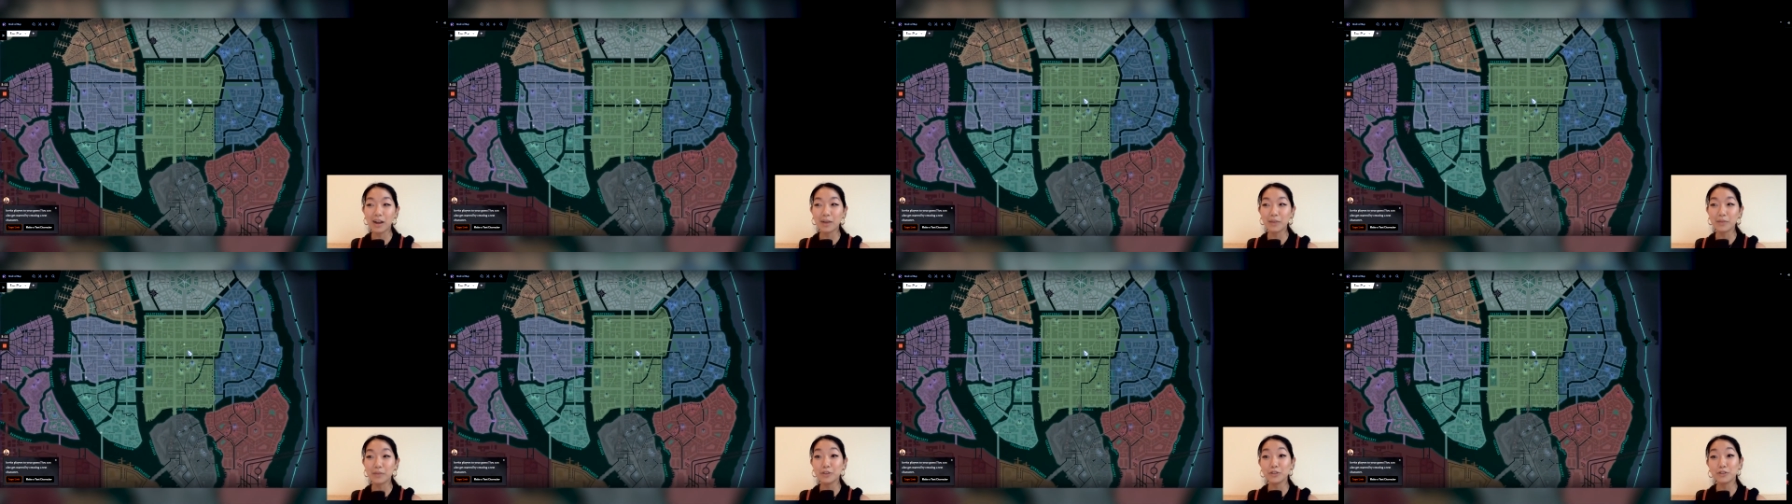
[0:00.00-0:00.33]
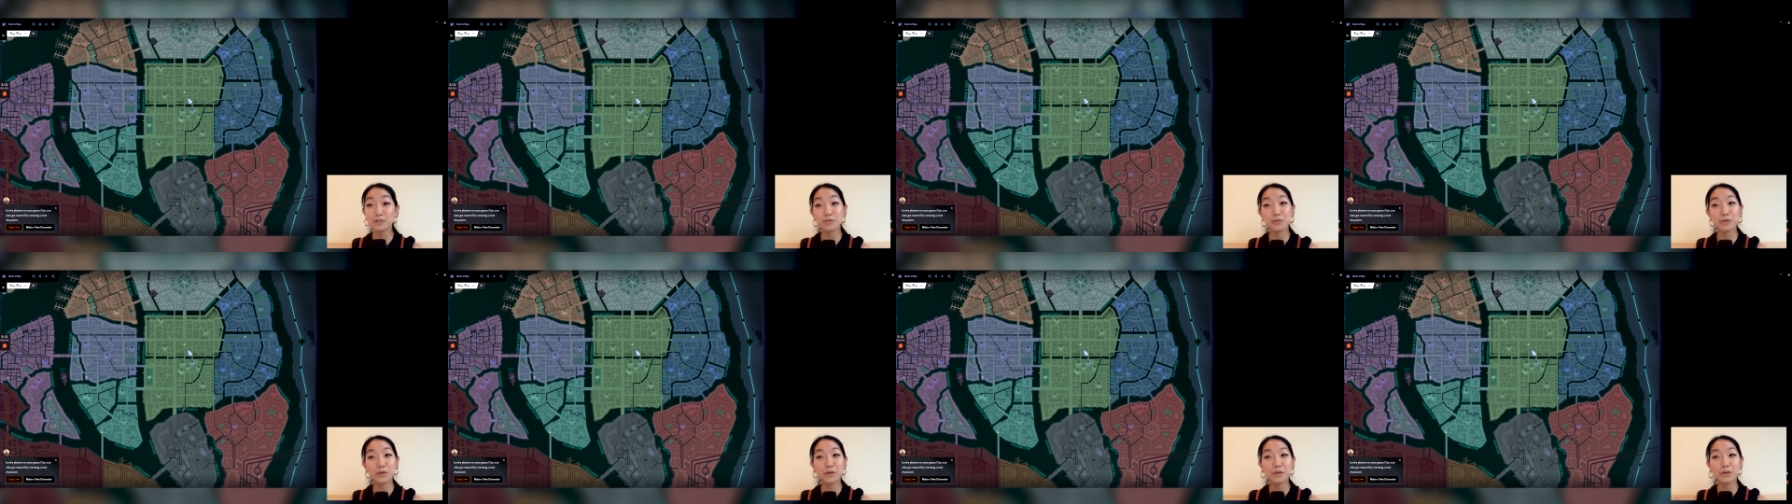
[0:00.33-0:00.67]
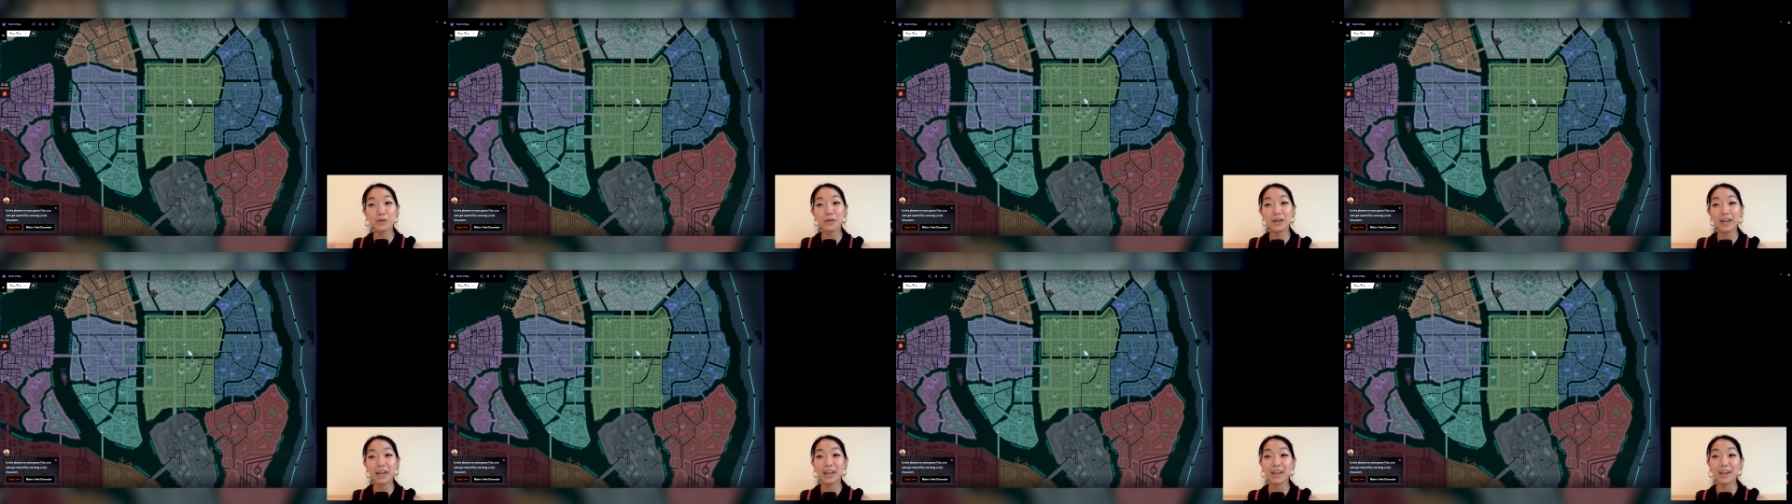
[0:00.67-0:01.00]

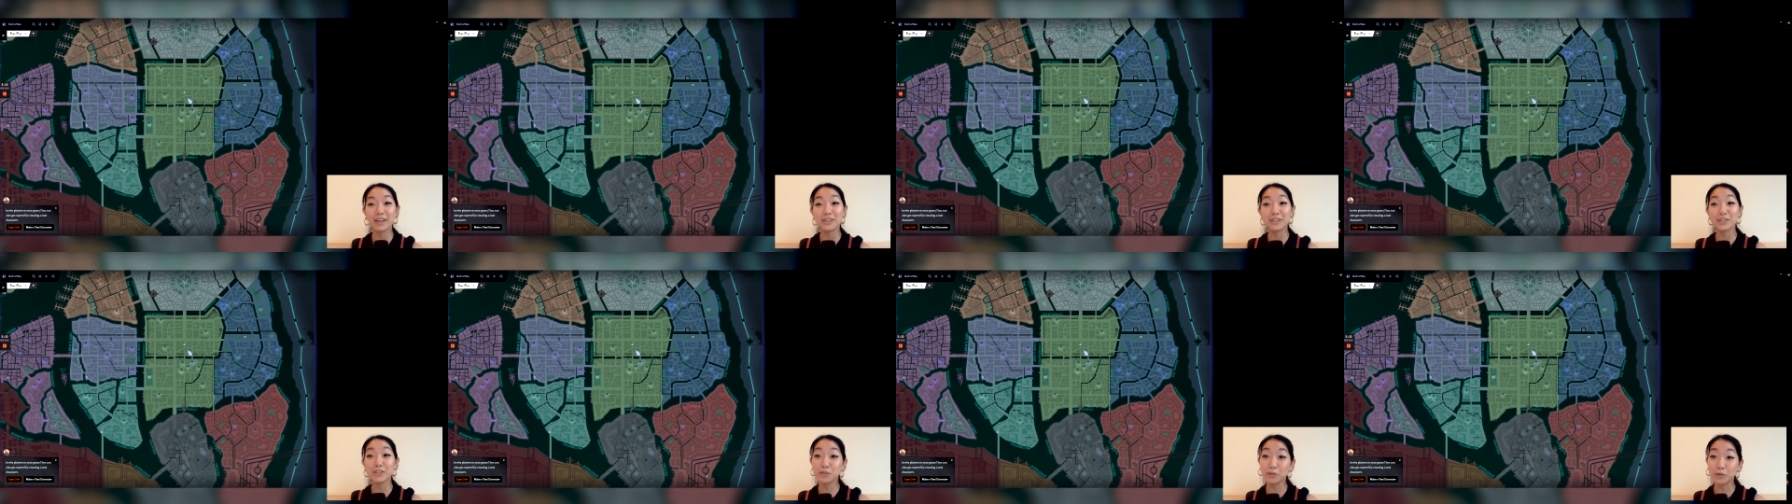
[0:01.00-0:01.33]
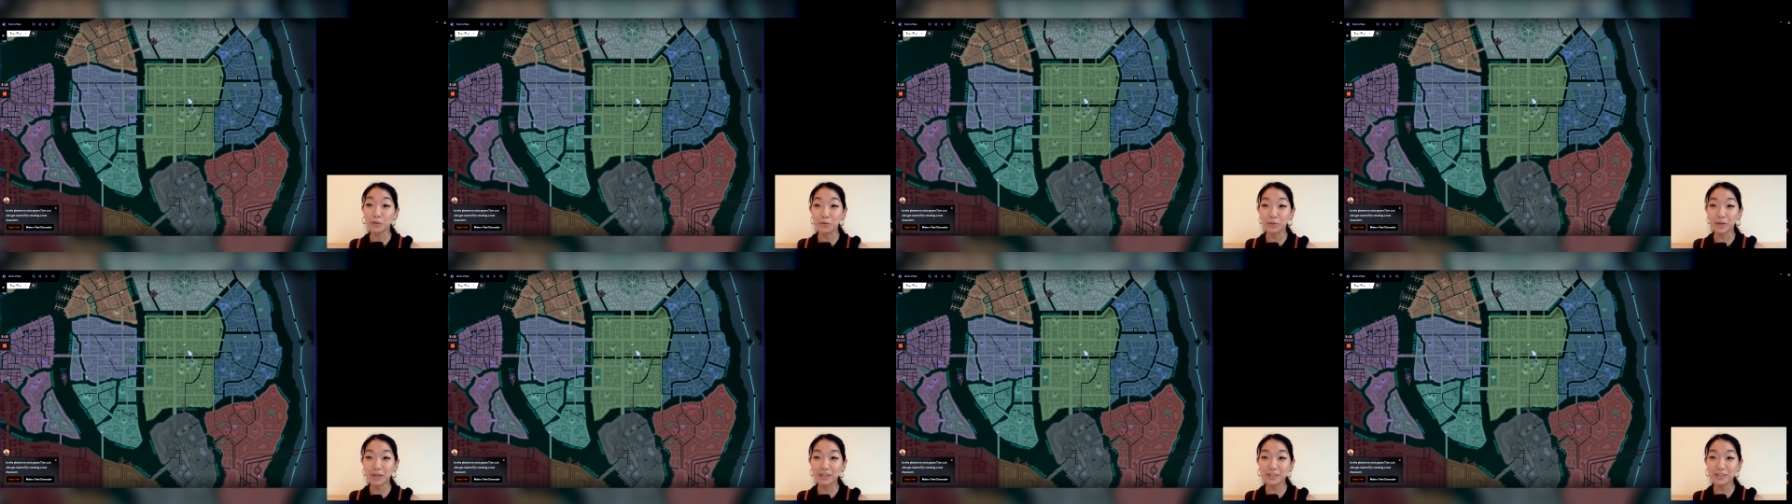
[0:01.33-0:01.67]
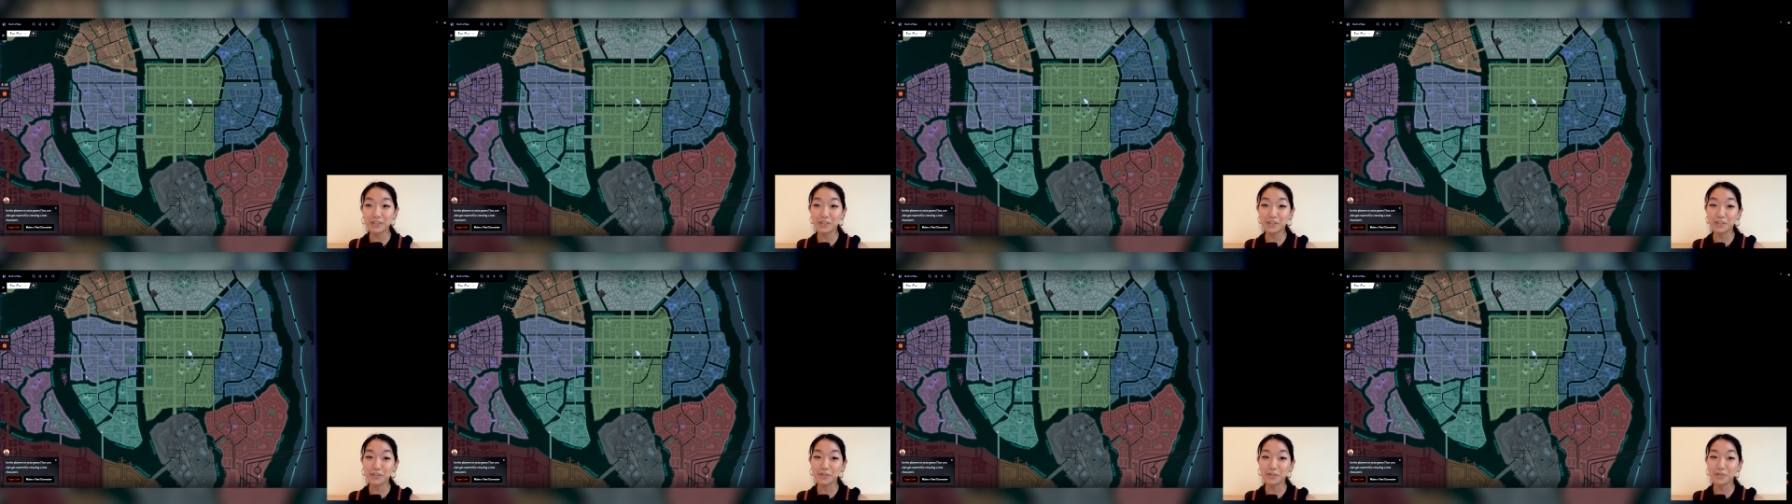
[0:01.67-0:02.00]
control and a scroll wheel
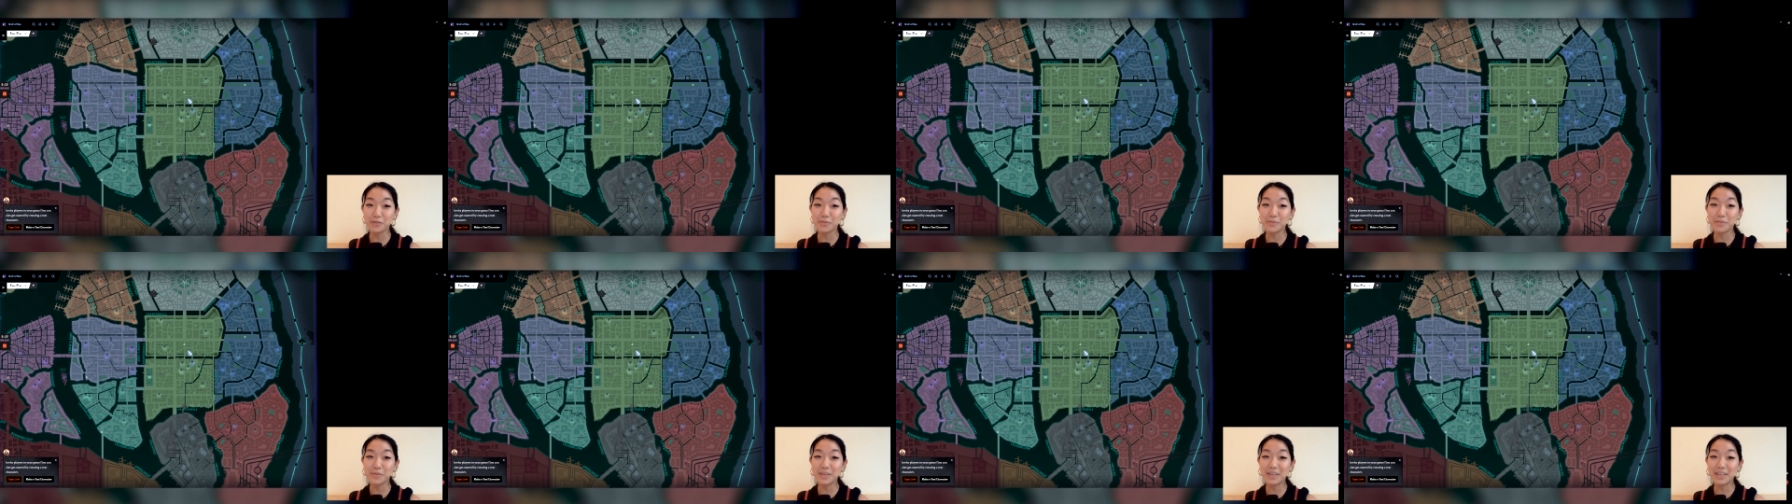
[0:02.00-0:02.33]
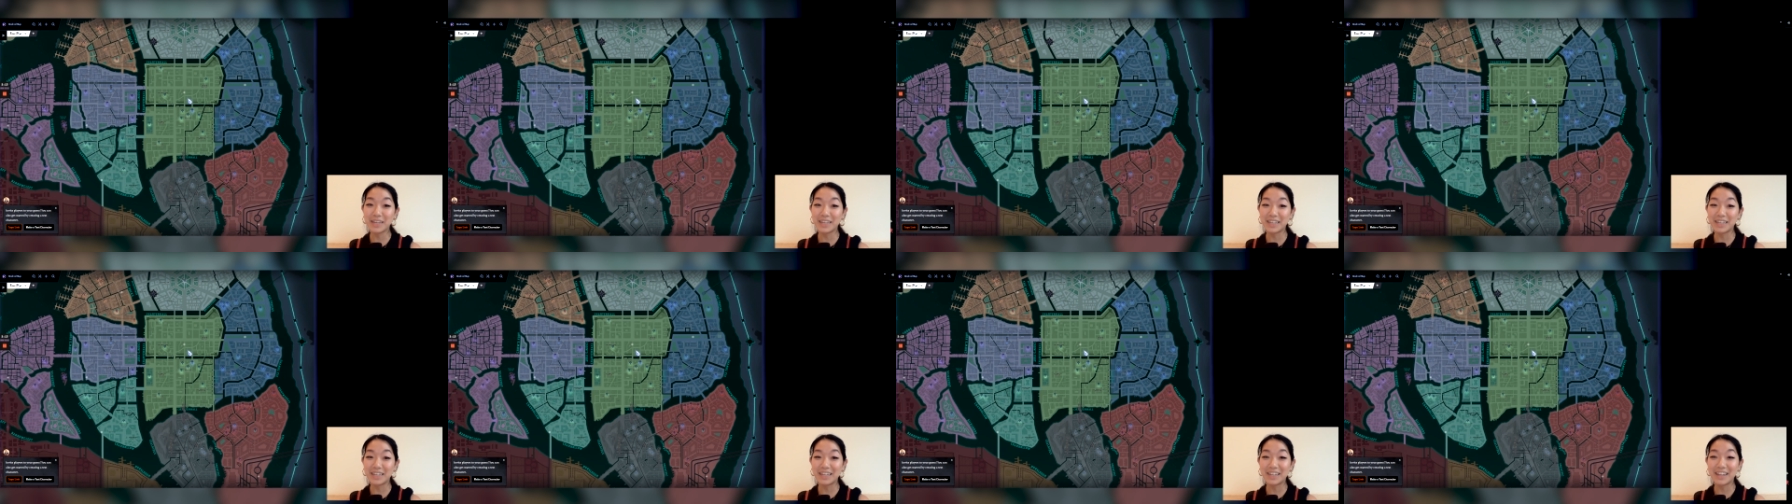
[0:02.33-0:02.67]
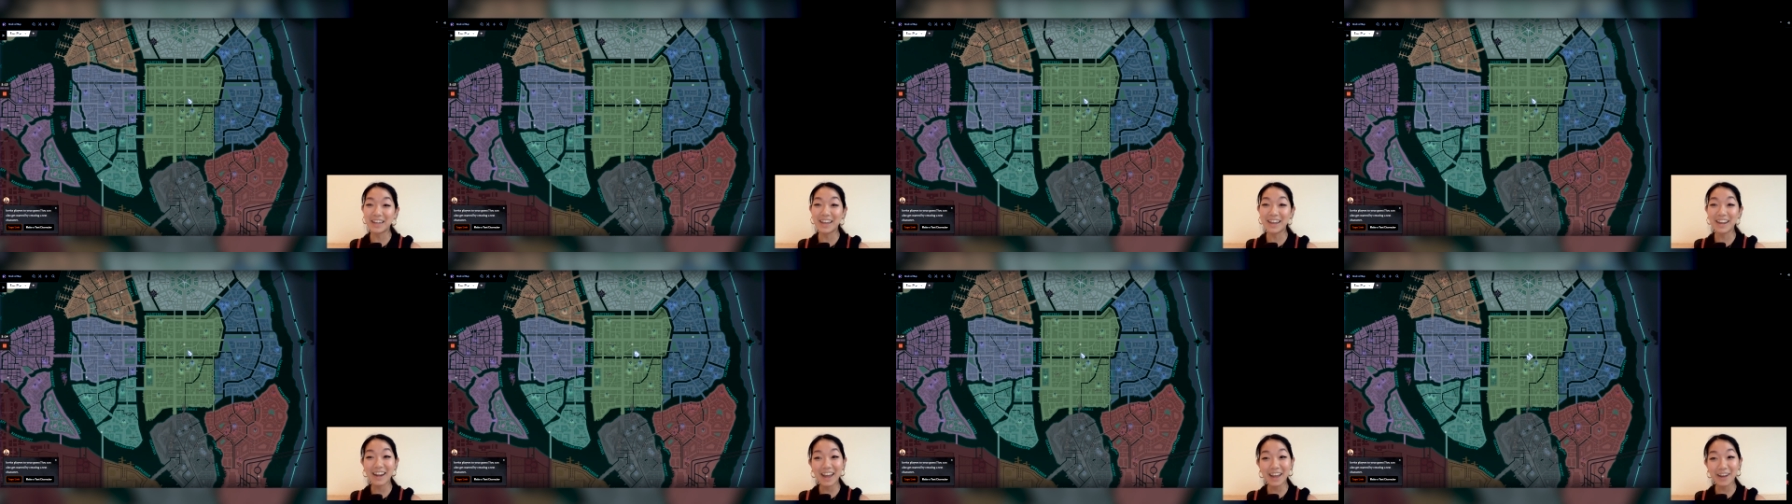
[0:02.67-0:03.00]
to zoom in
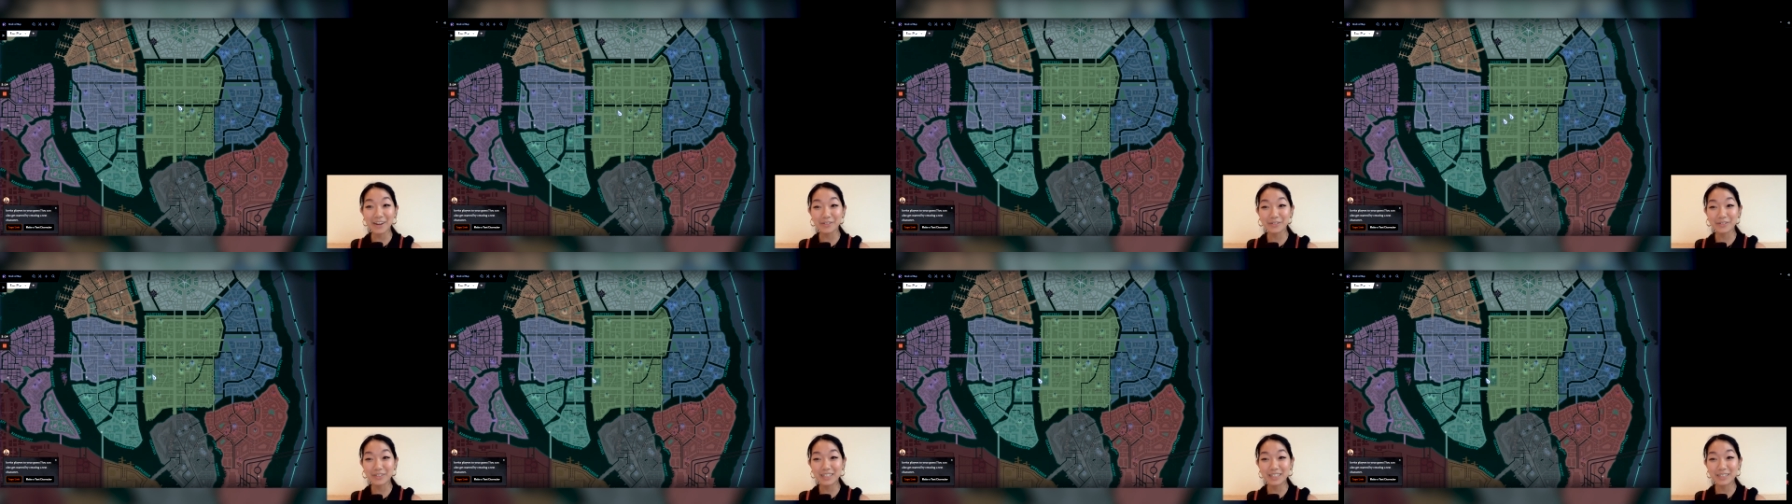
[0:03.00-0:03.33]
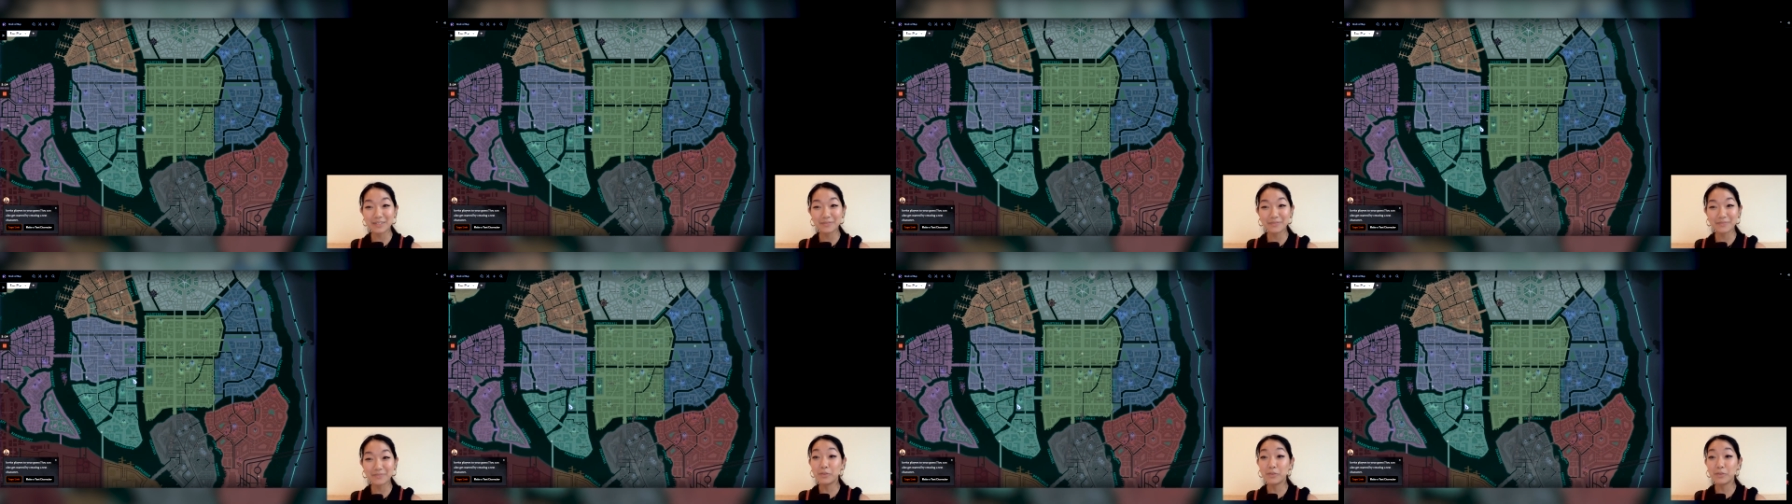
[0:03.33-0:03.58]
and out.